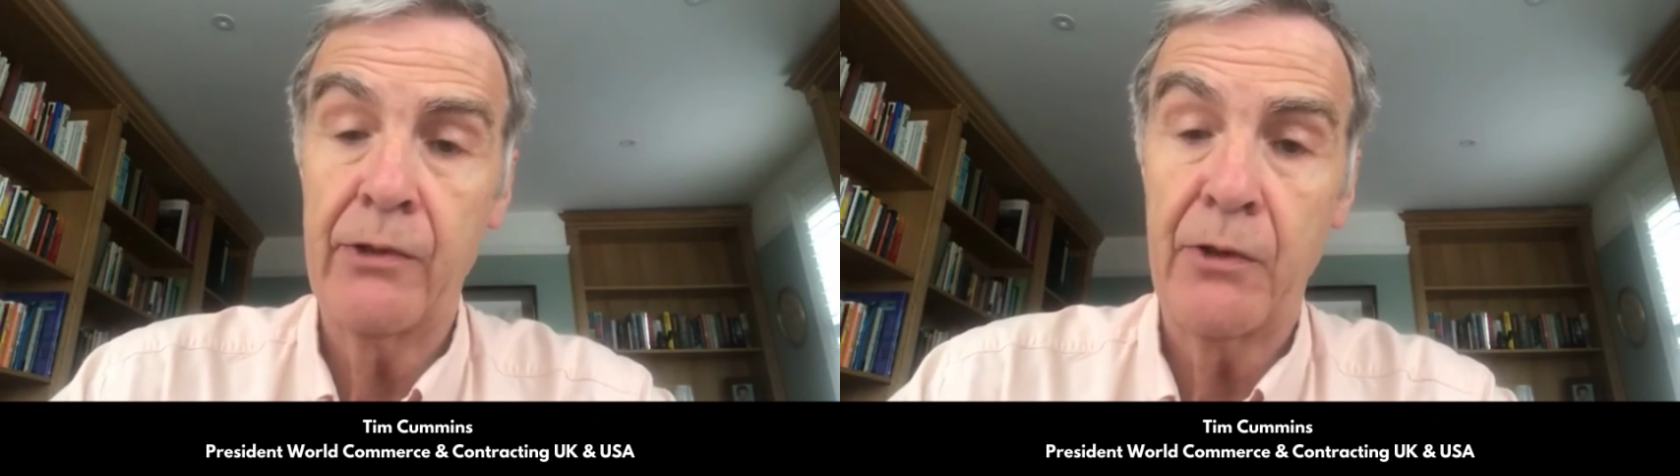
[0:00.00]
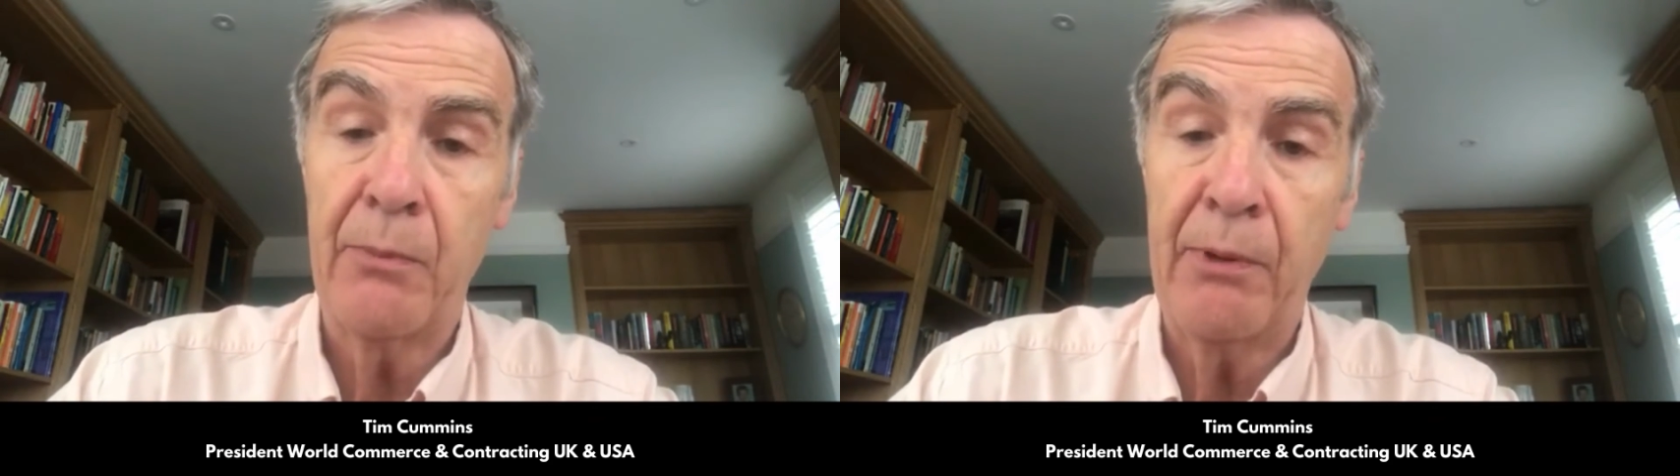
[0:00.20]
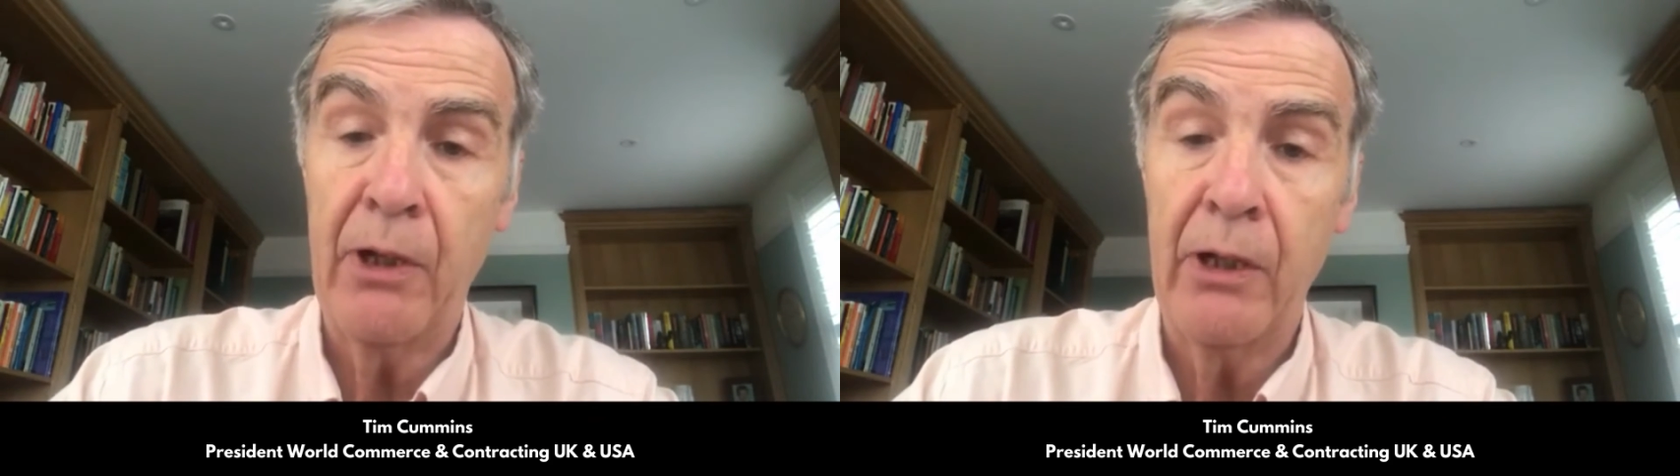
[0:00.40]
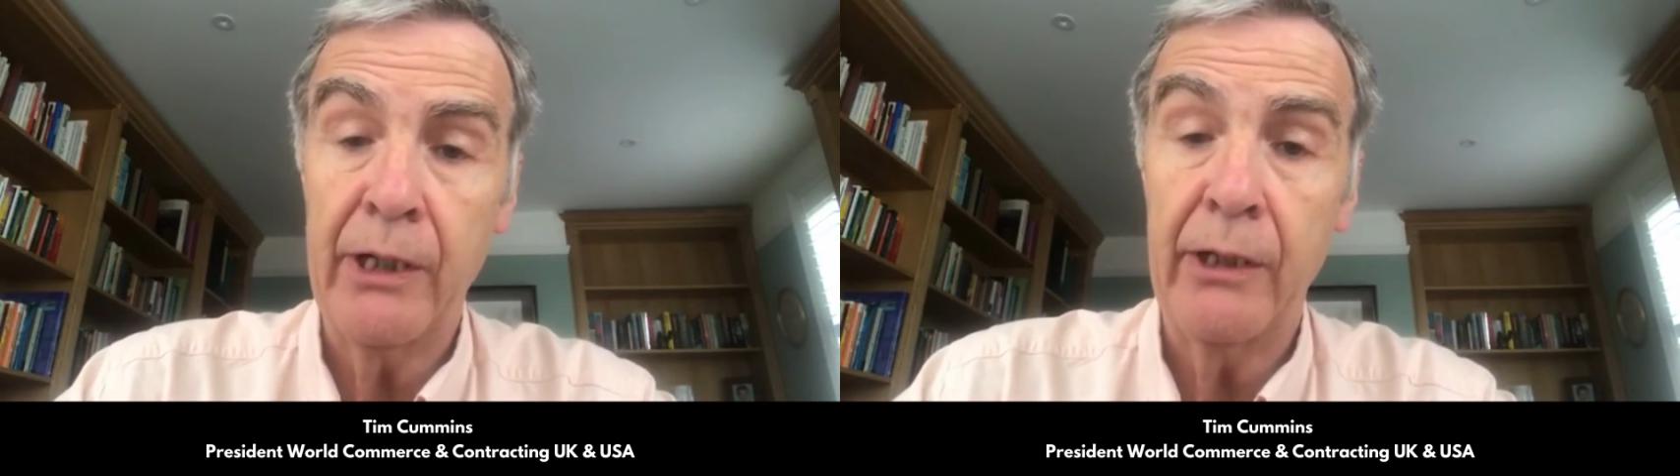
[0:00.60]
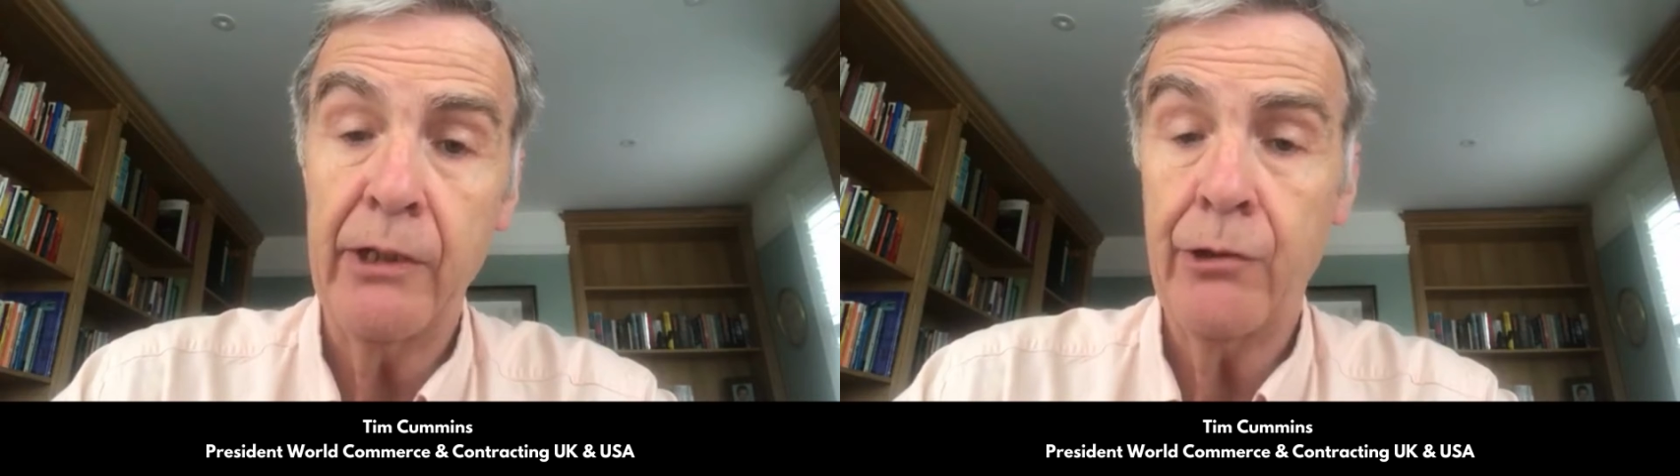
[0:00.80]

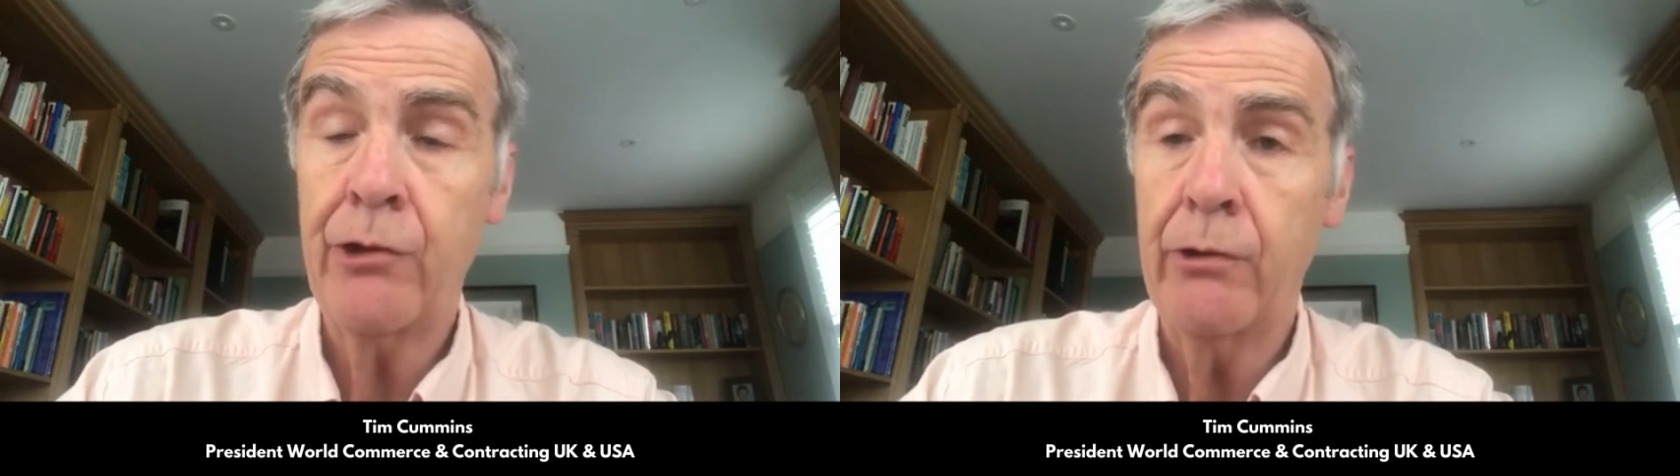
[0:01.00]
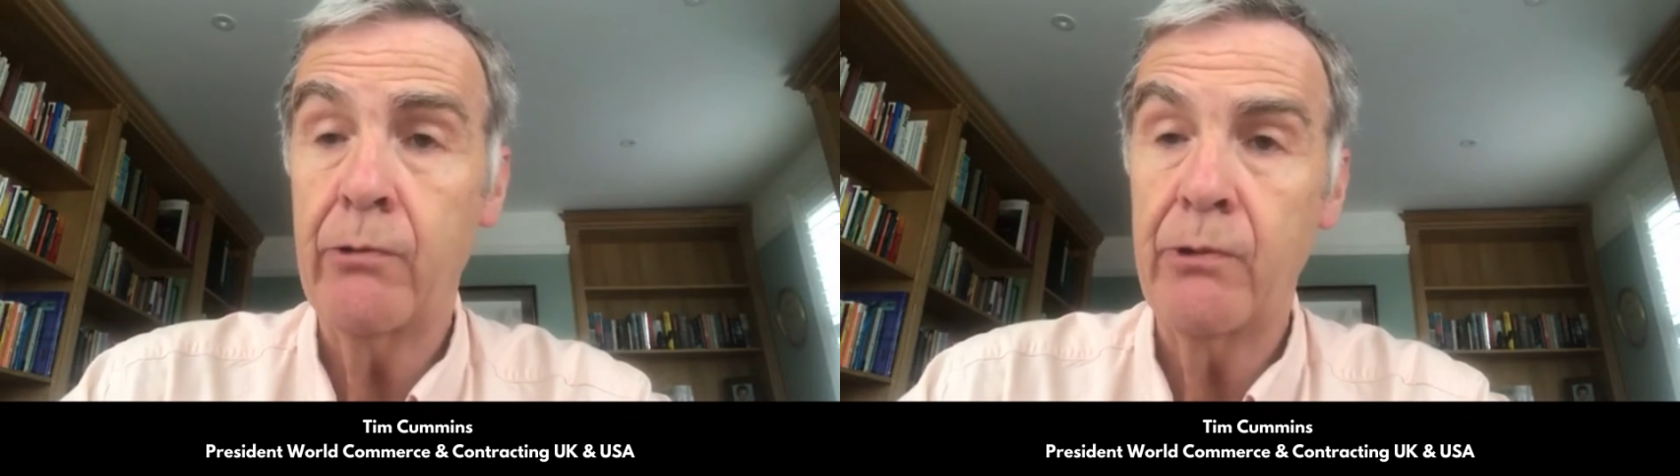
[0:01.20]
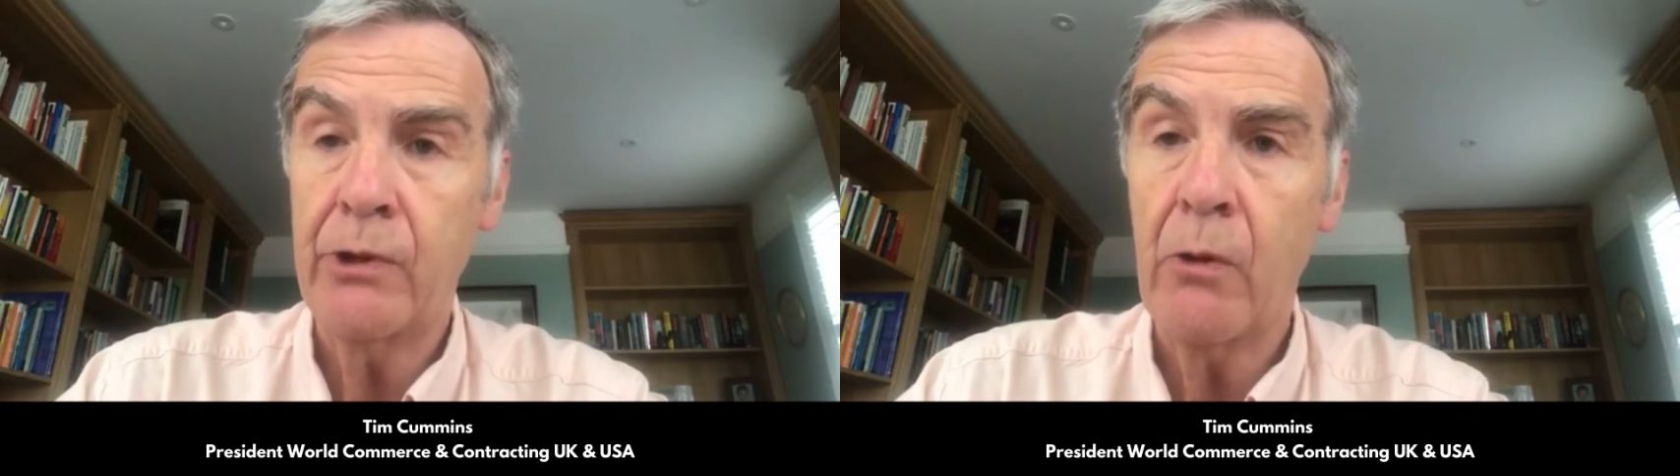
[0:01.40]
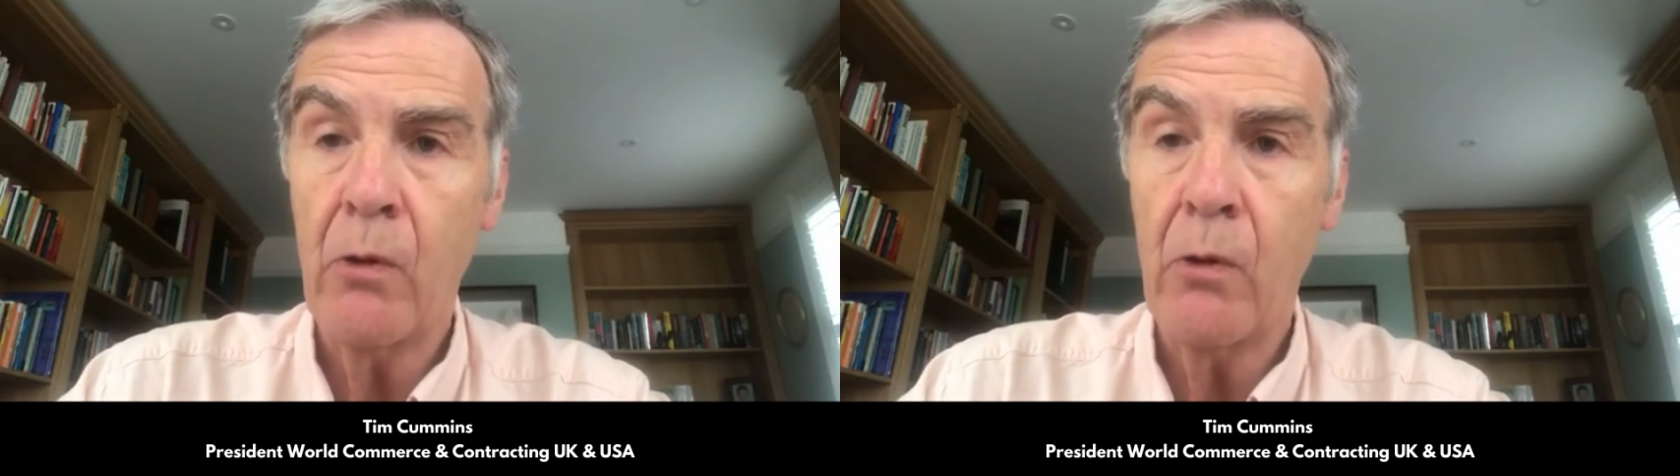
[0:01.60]
supply issues